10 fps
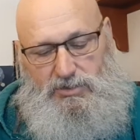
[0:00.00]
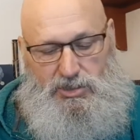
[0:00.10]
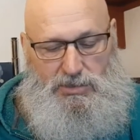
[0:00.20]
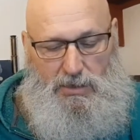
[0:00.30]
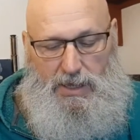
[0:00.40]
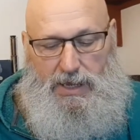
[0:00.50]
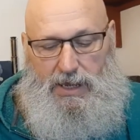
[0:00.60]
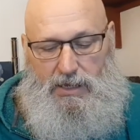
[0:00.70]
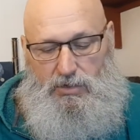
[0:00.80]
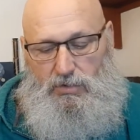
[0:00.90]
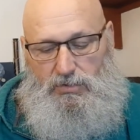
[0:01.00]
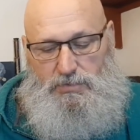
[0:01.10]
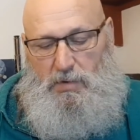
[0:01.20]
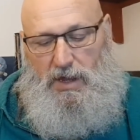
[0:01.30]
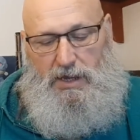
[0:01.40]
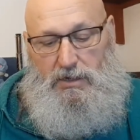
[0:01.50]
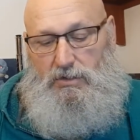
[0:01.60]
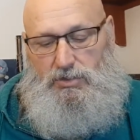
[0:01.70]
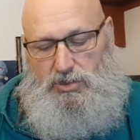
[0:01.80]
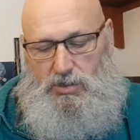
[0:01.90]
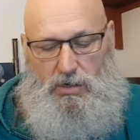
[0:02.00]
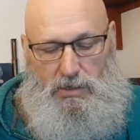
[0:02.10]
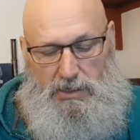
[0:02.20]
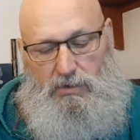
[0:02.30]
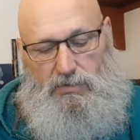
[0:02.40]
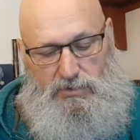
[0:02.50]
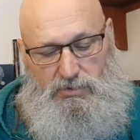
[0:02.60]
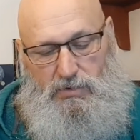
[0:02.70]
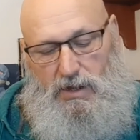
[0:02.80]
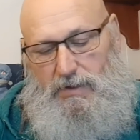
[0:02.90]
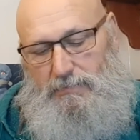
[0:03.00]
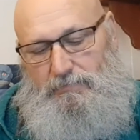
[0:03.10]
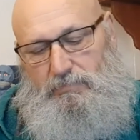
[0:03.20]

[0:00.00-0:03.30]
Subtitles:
slang used by Charlie the Tuna.